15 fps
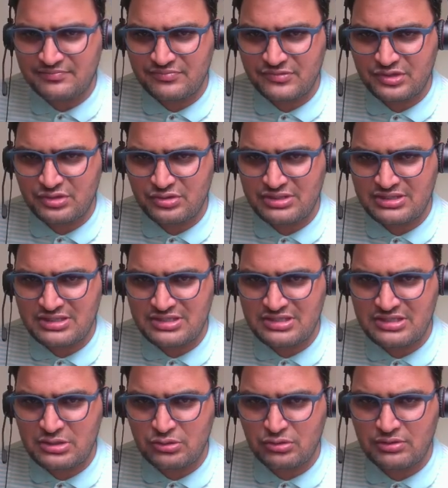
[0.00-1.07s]
So this is
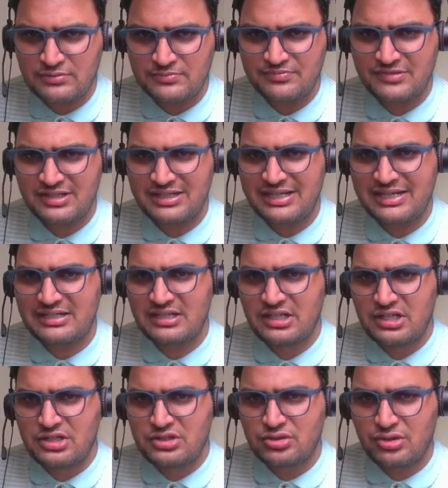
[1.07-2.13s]
the rule, correct?
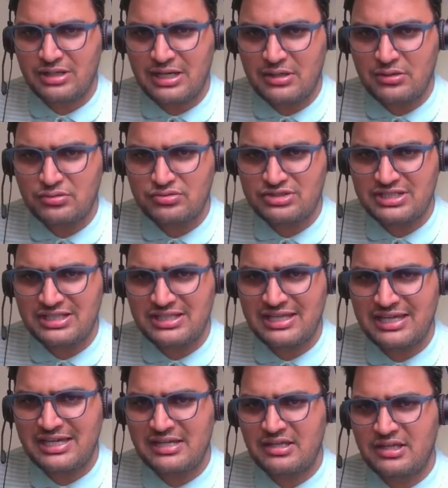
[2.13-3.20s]
So now see
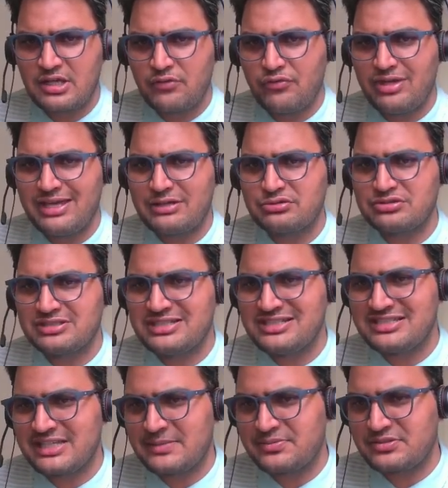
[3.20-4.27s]
here, we have three
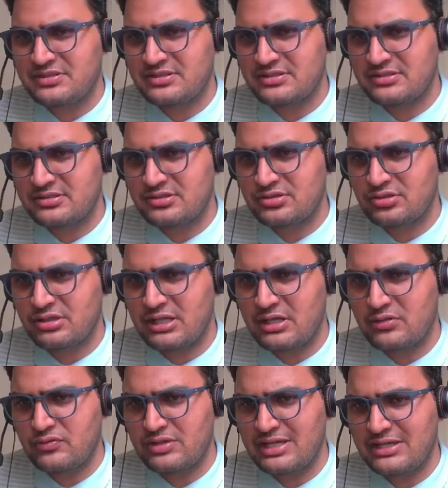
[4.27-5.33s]
shapes. So now
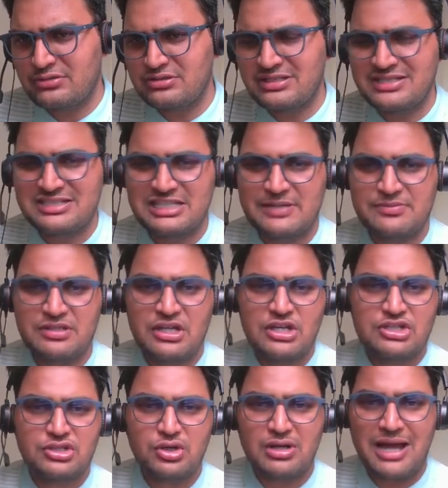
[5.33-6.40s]
we have three shapes.
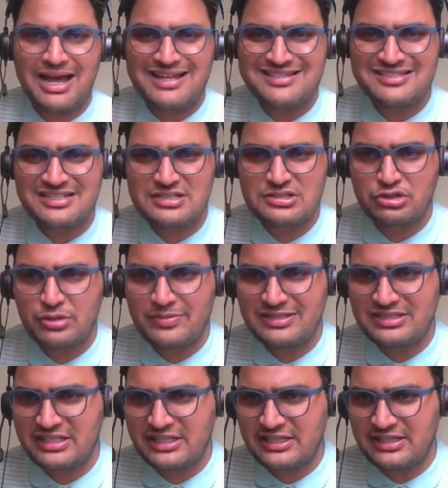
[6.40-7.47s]
So our answer should be
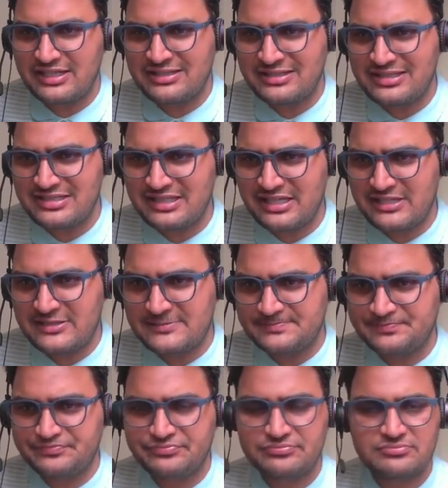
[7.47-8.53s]
3 in this case.
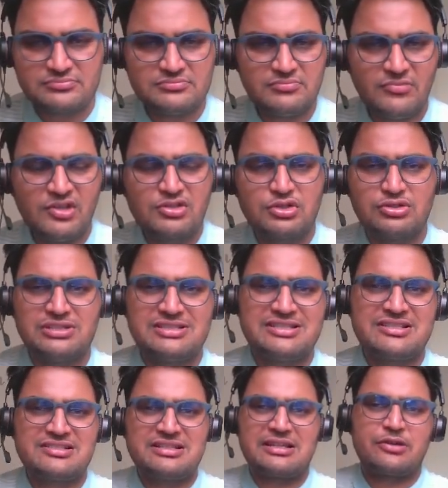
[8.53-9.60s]
So this
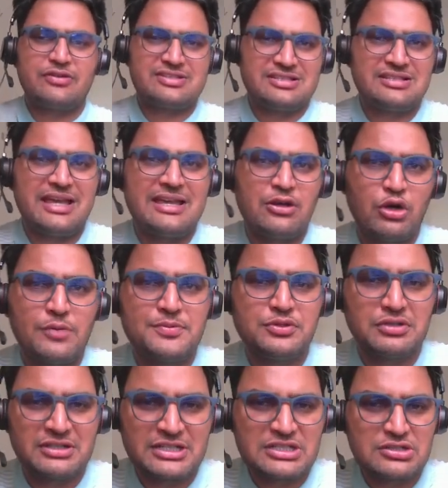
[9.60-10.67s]
is the question. I hope you
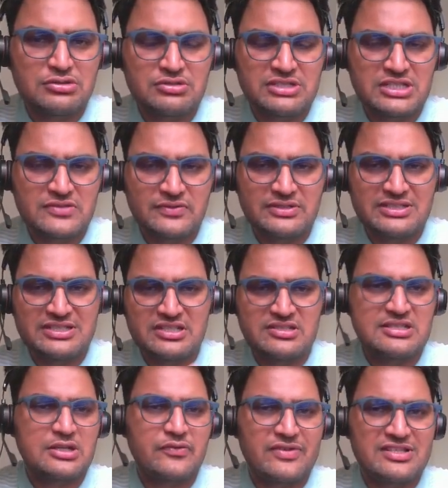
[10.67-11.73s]
understood this one. This is
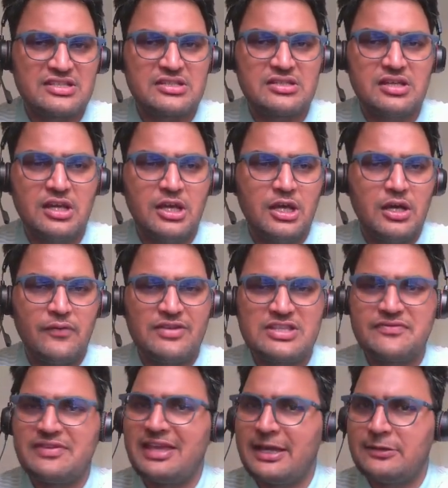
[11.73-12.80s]
the question which
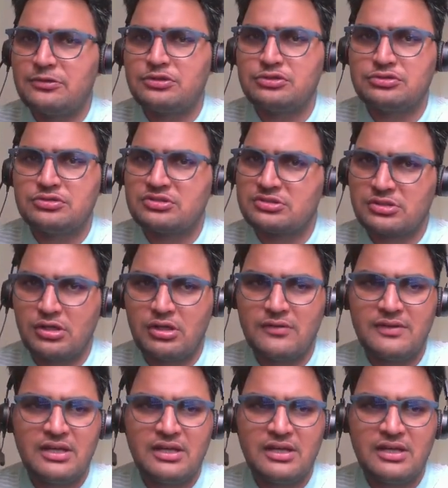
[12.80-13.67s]
we have to solve.